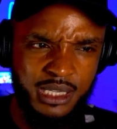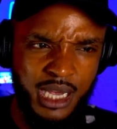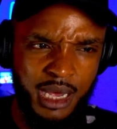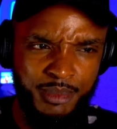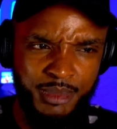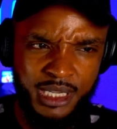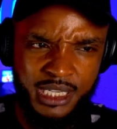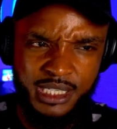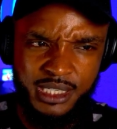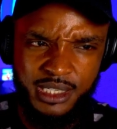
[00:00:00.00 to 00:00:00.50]

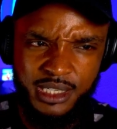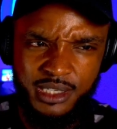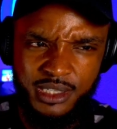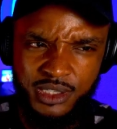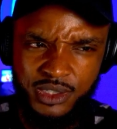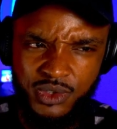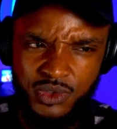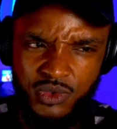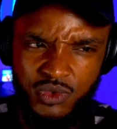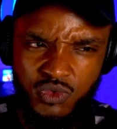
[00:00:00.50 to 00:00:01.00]
I'm listening
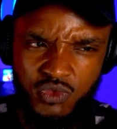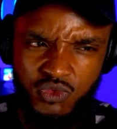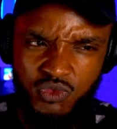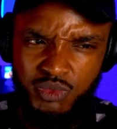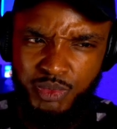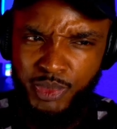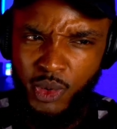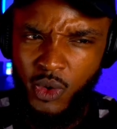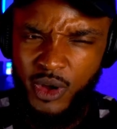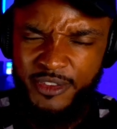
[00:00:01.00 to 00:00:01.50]
to
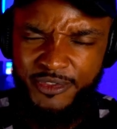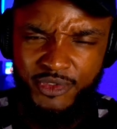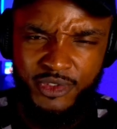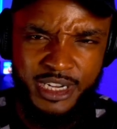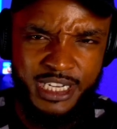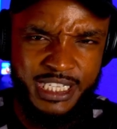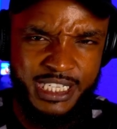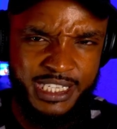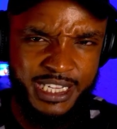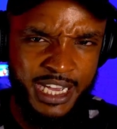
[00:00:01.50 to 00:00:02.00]

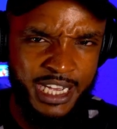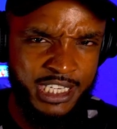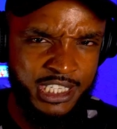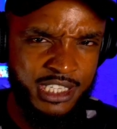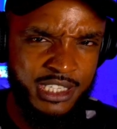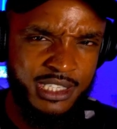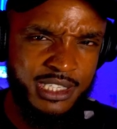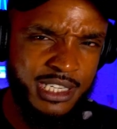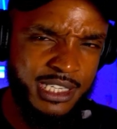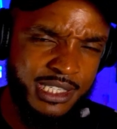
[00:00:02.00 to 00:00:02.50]
Boyfriend
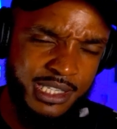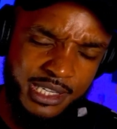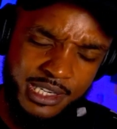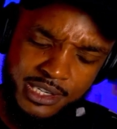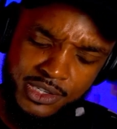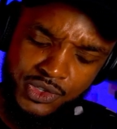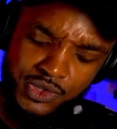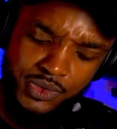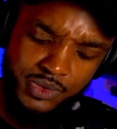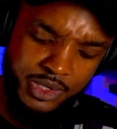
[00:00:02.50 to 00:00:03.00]
Sketches. Let's get
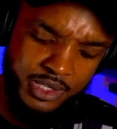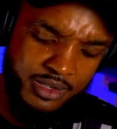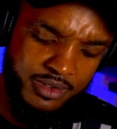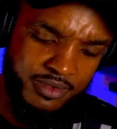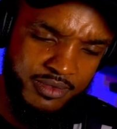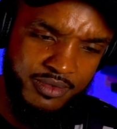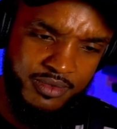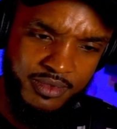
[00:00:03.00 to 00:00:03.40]
into it.